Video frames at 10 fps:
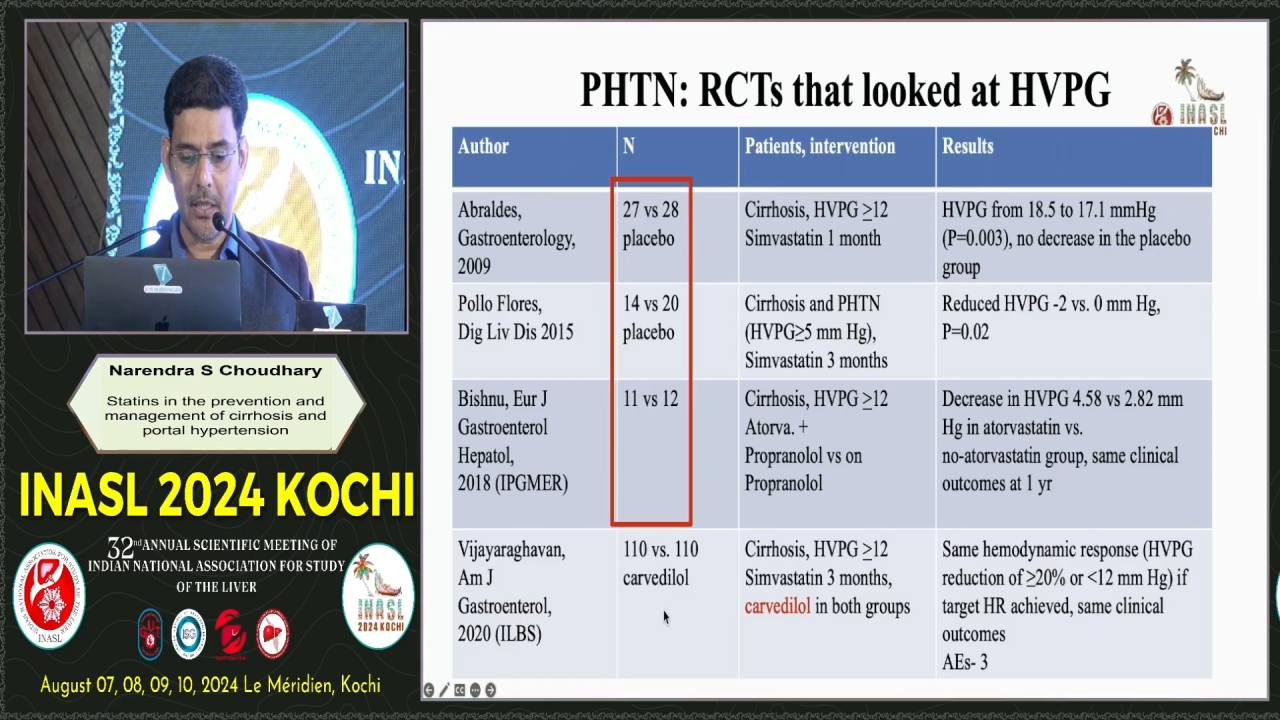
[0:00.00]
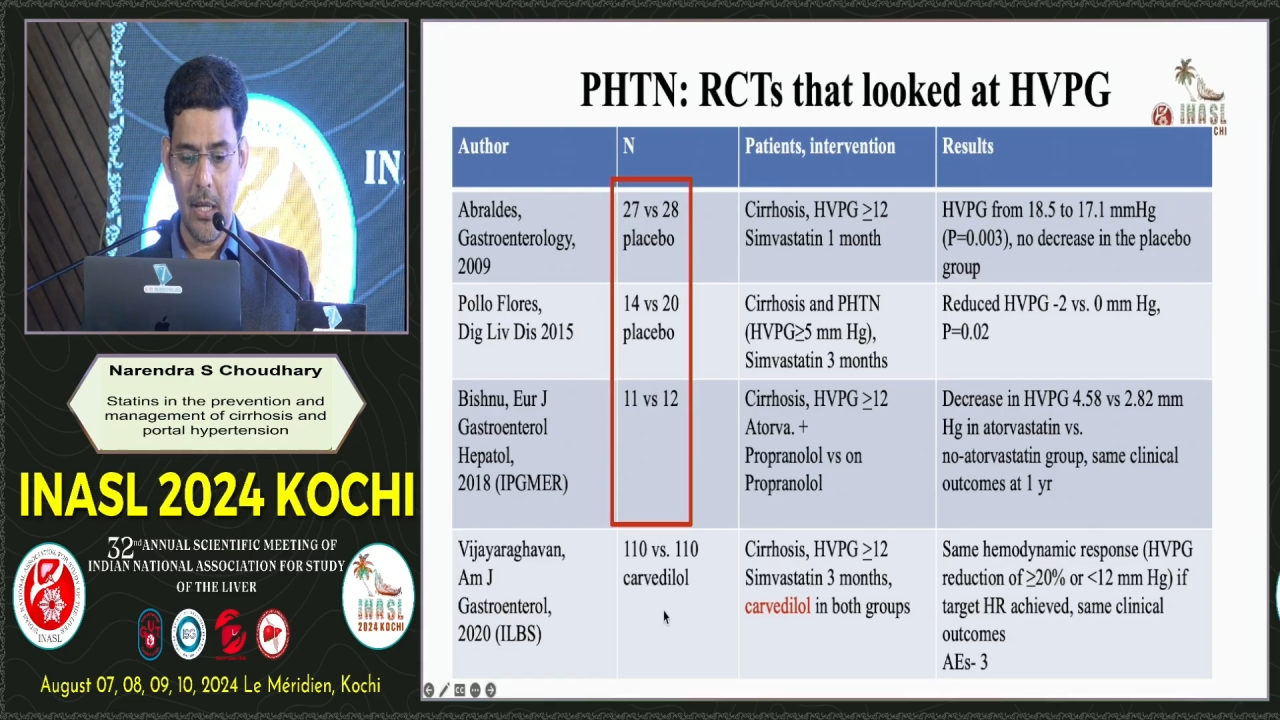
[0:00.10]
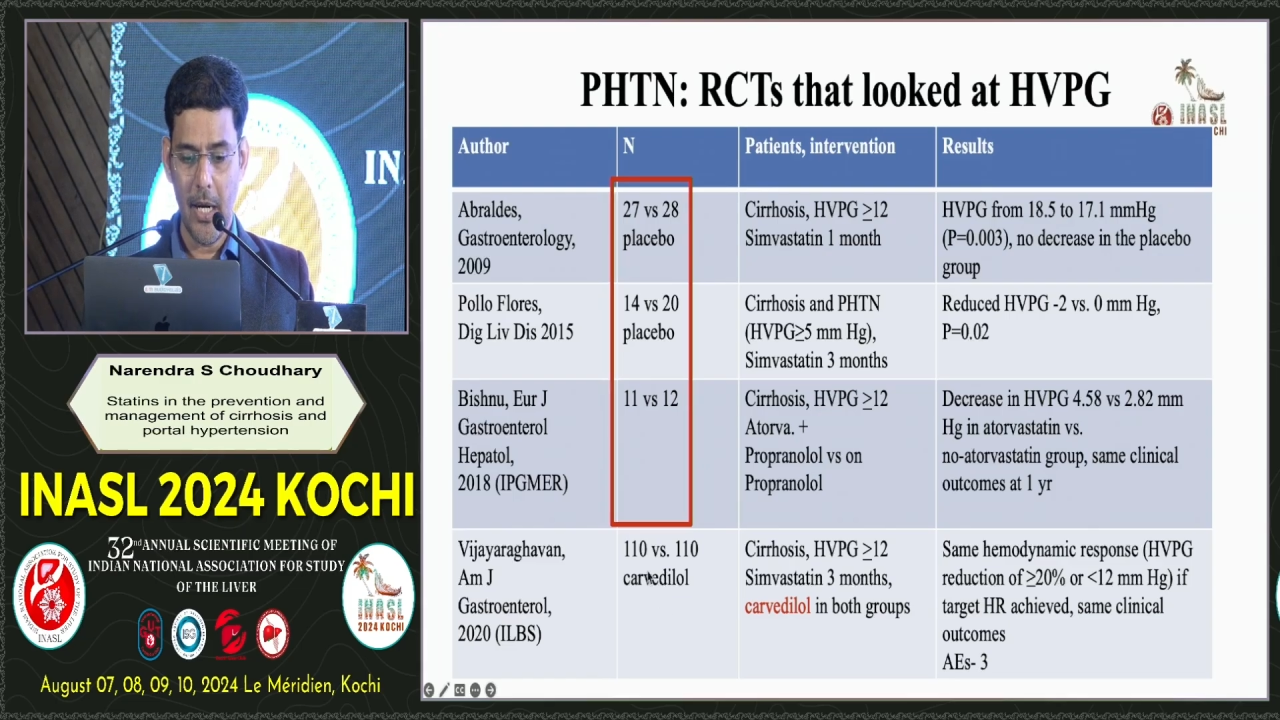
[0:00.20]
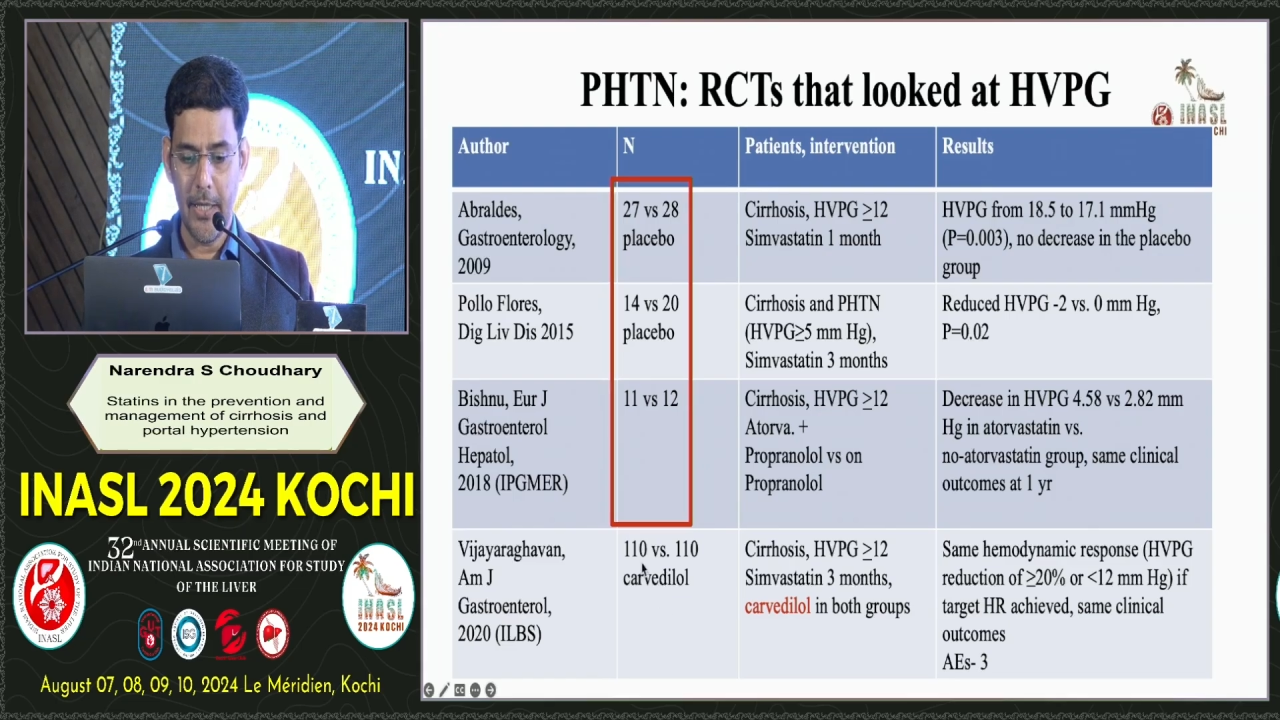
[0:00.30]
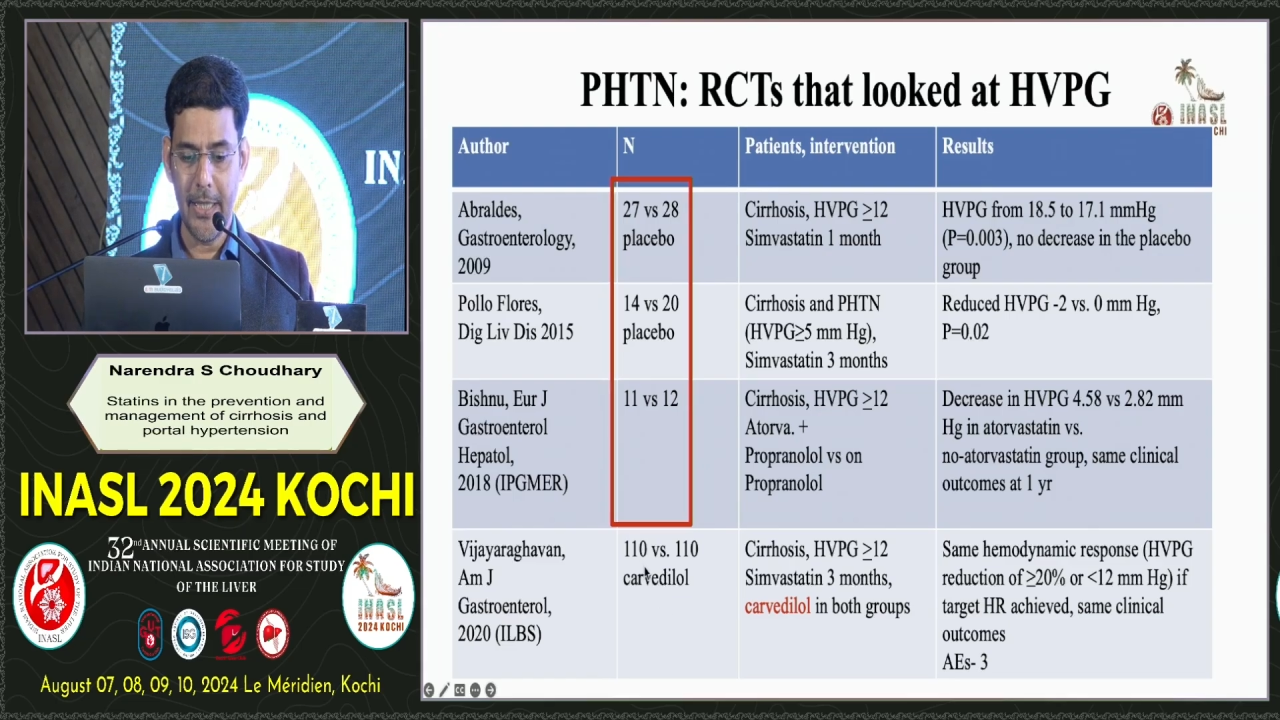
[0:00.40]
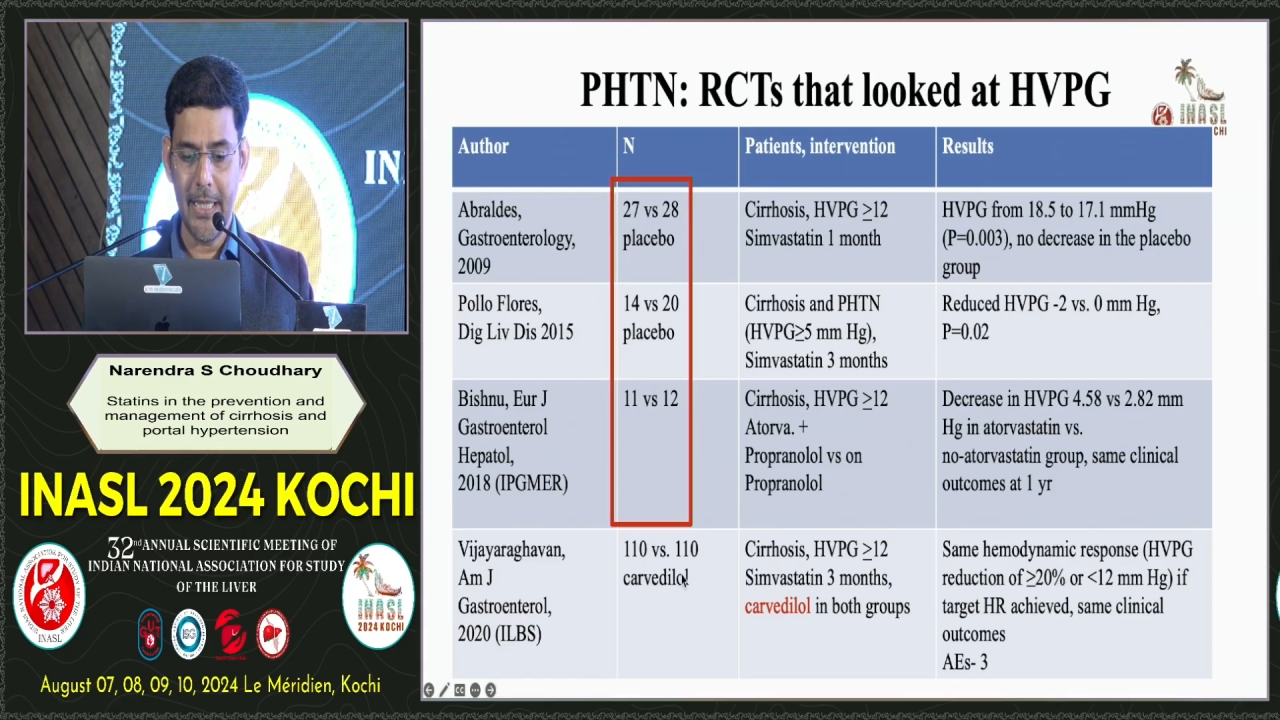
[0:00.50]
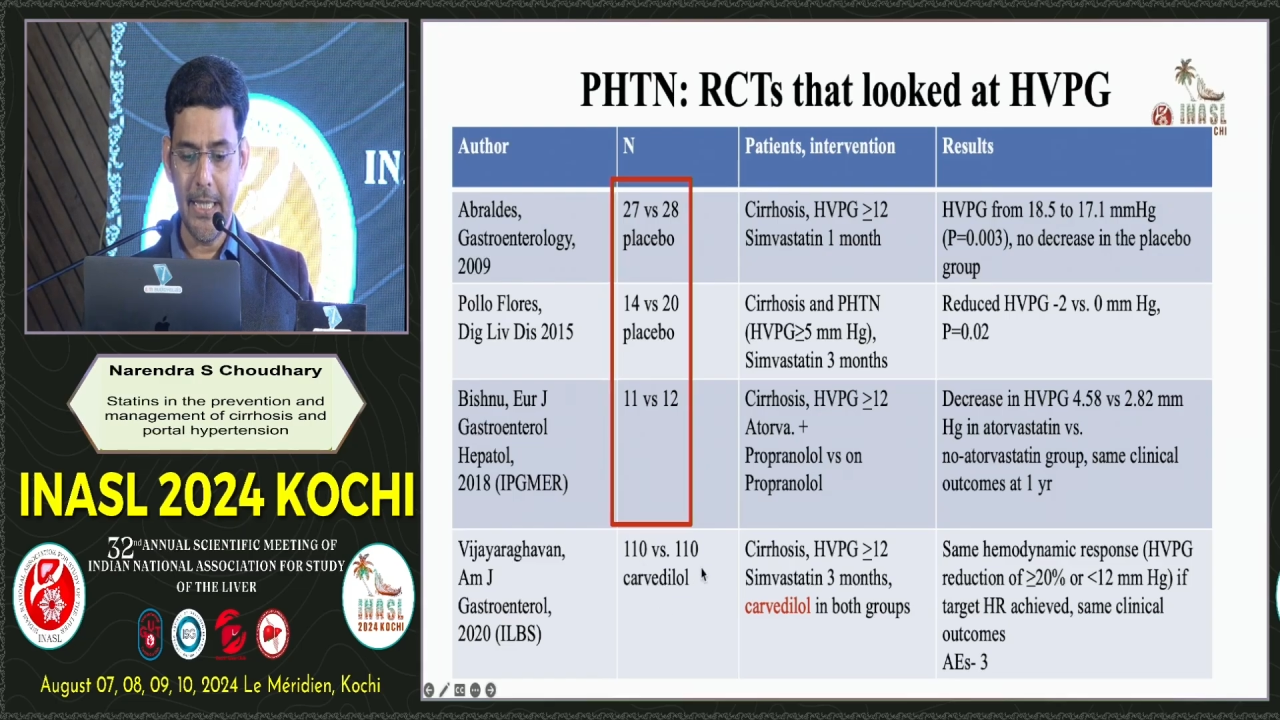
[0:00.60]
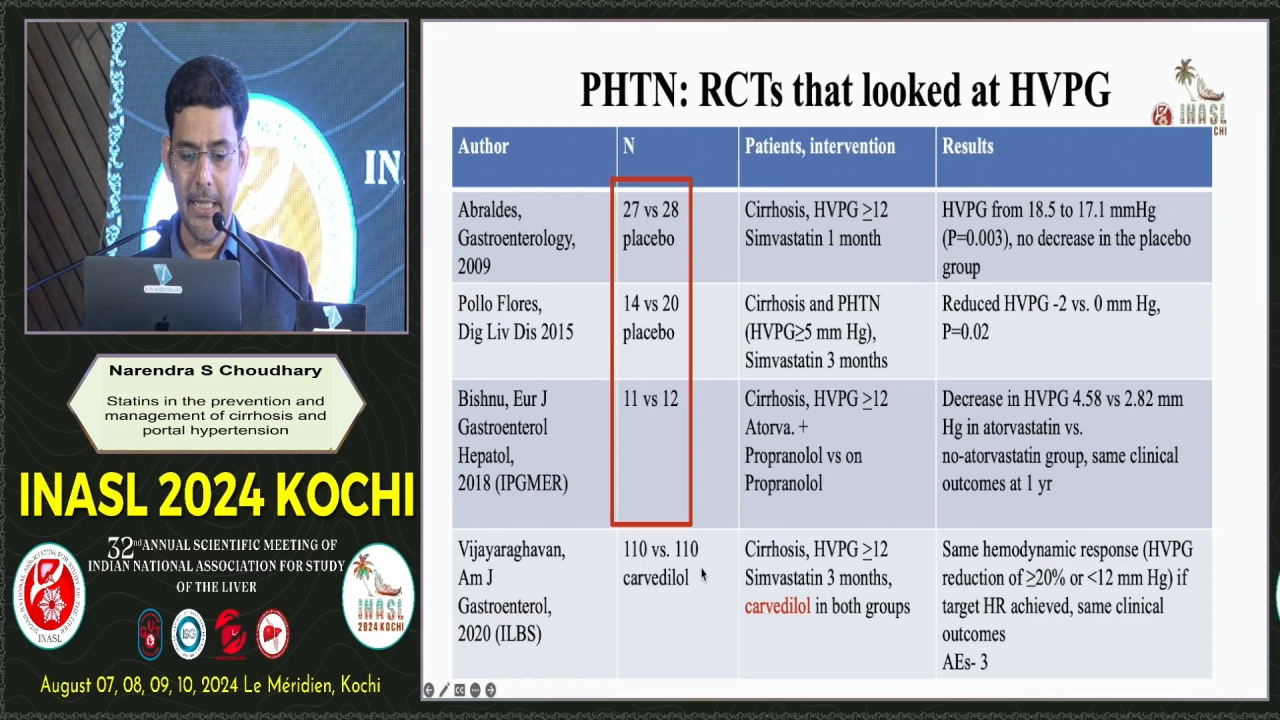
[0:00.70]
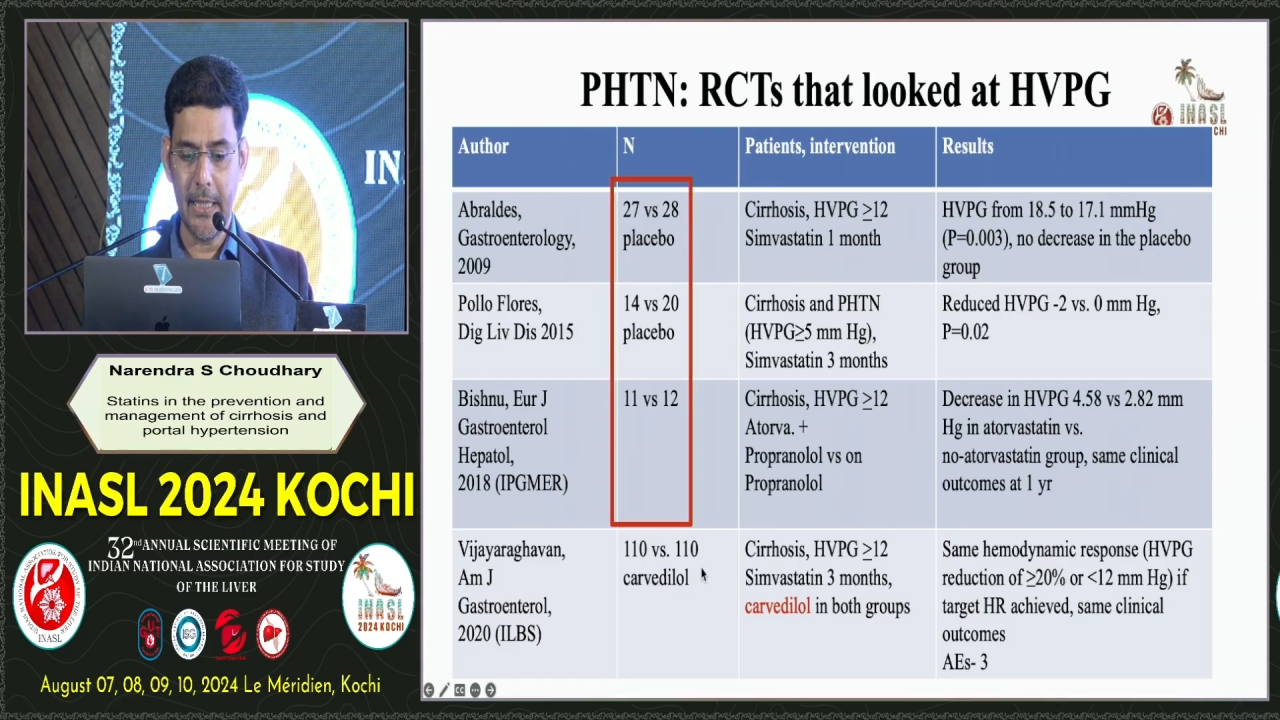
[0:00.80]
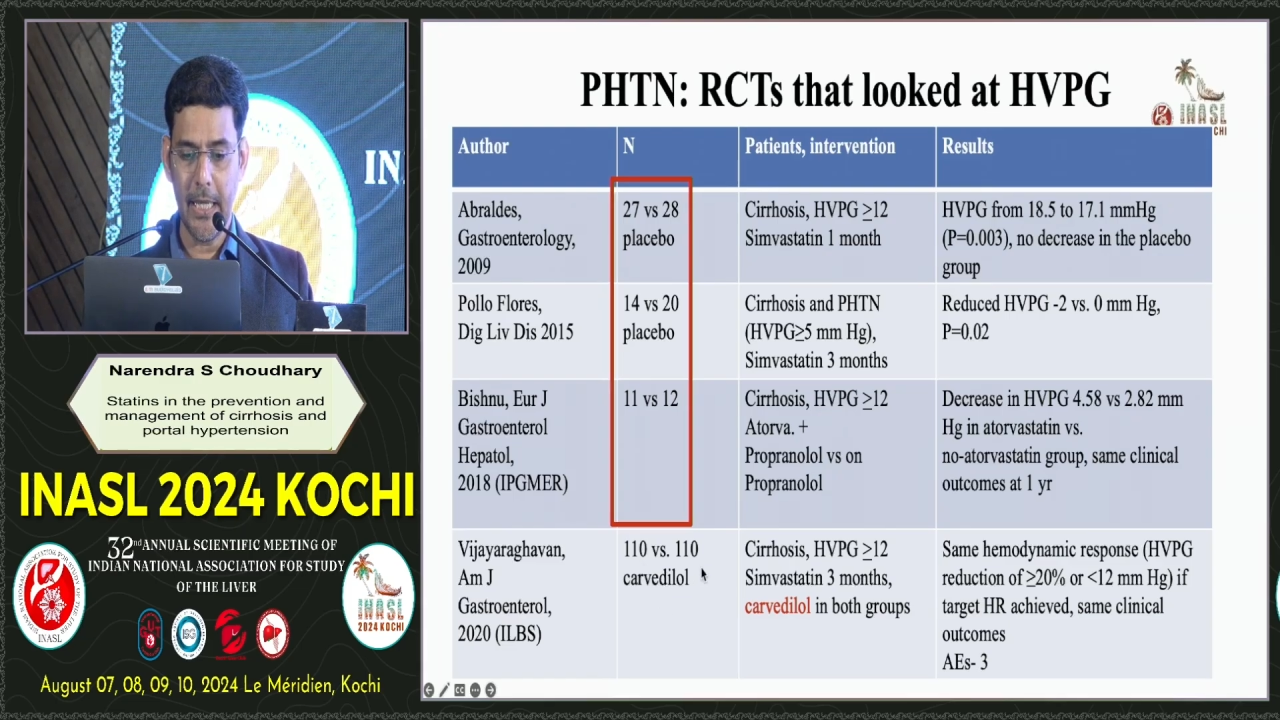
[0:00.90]

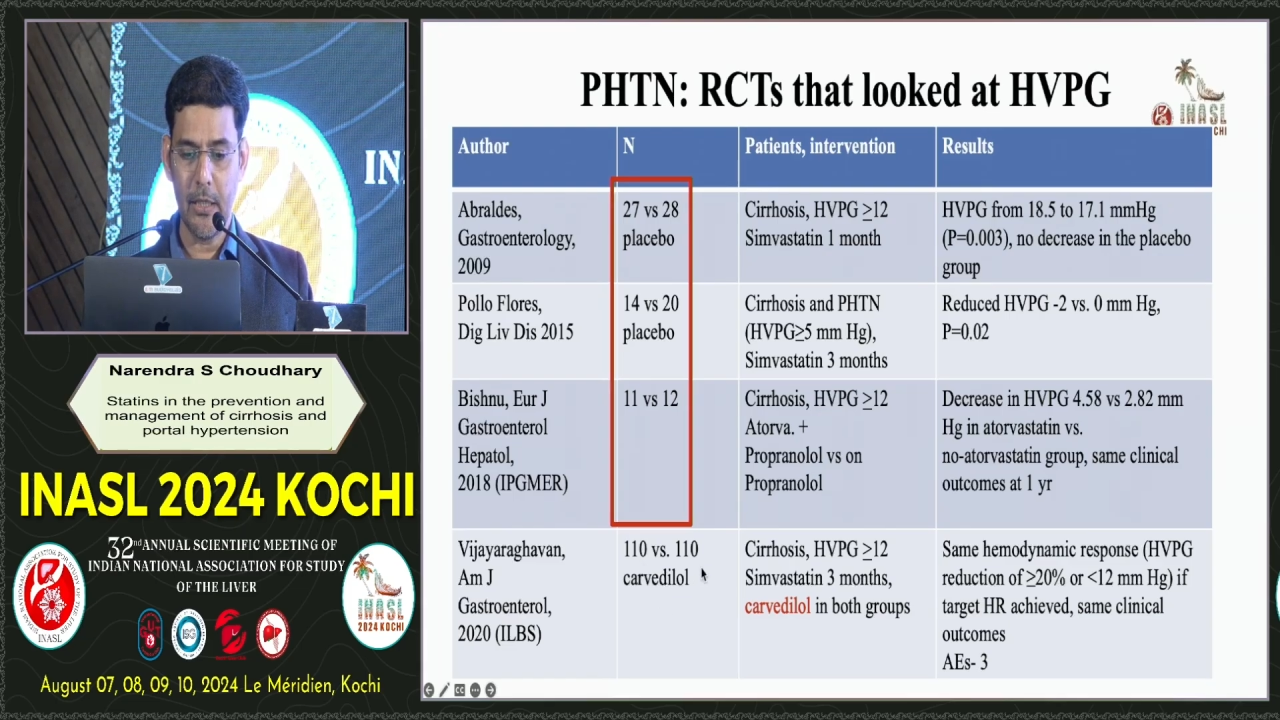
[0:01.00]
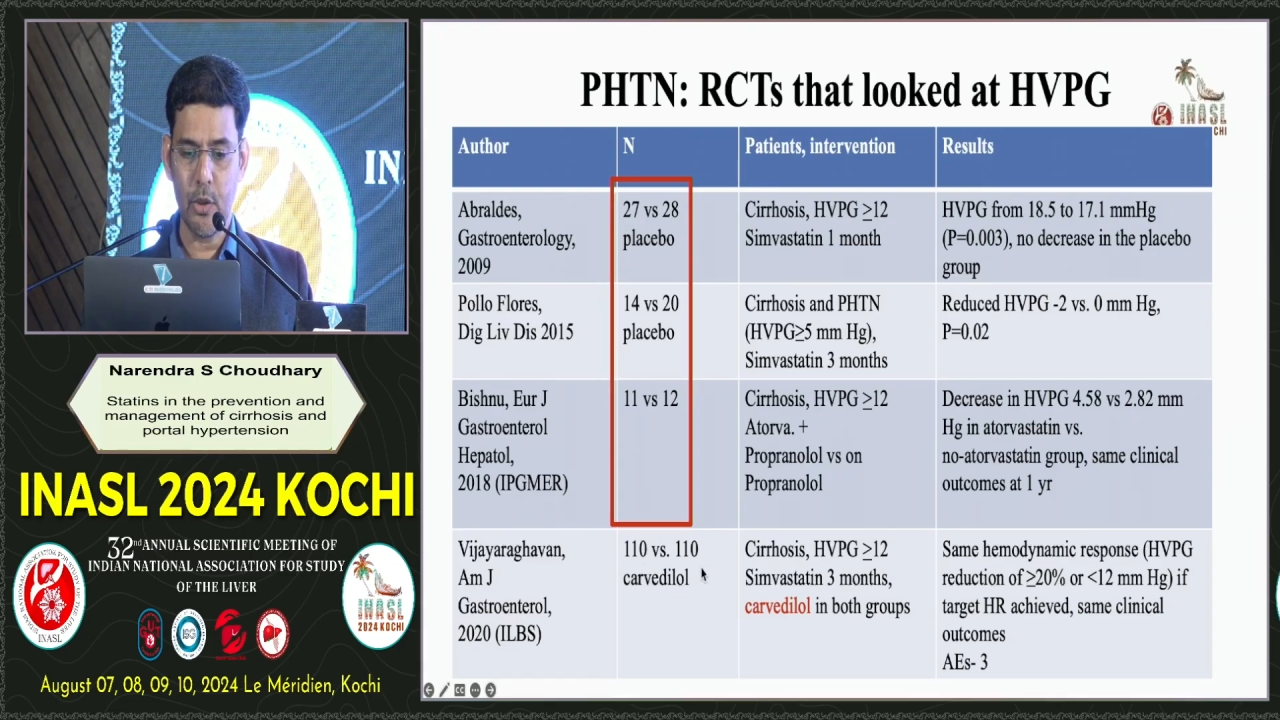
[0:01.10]
110.